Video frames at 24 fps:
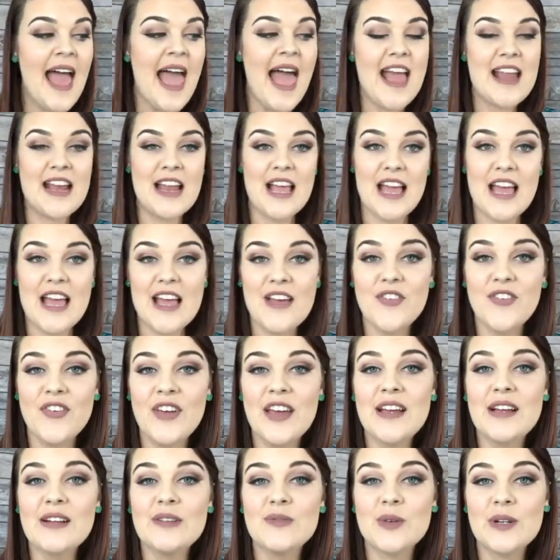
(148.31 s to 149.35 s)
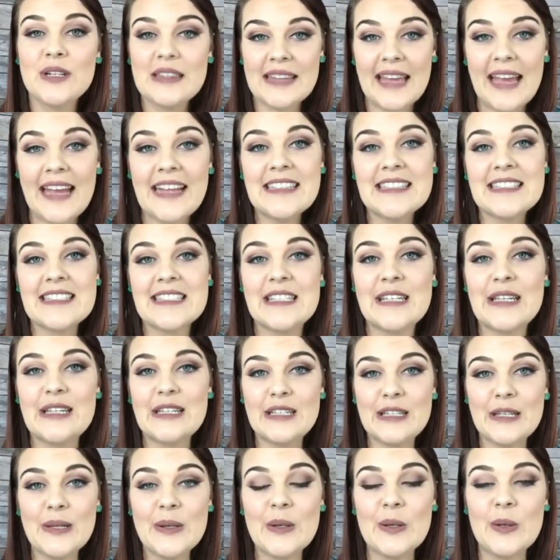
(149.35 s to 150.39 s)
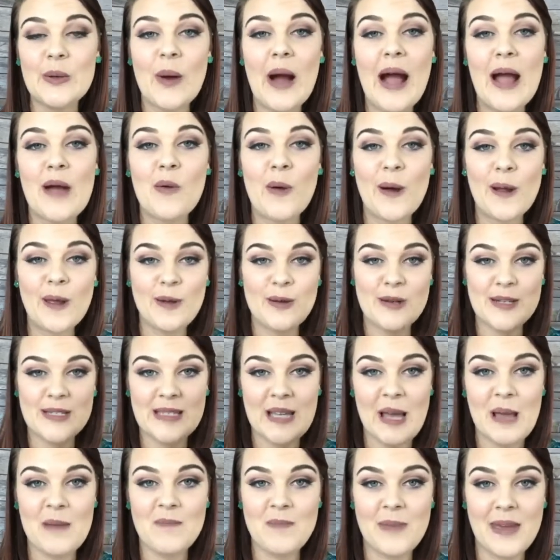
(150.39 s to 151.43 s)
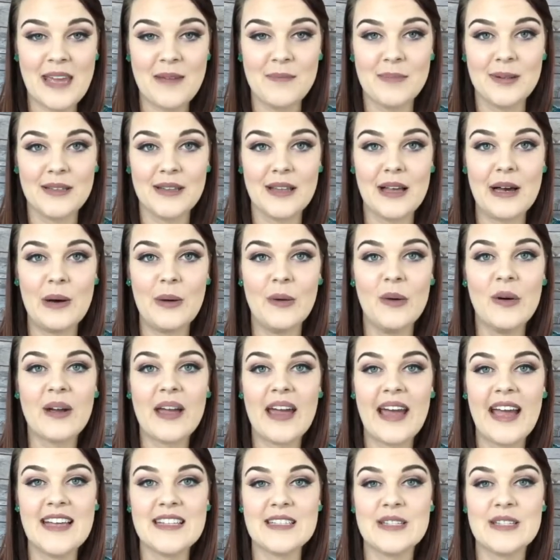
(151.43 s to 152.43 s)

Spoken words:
and if it relates to you, I want you to say me below, okay?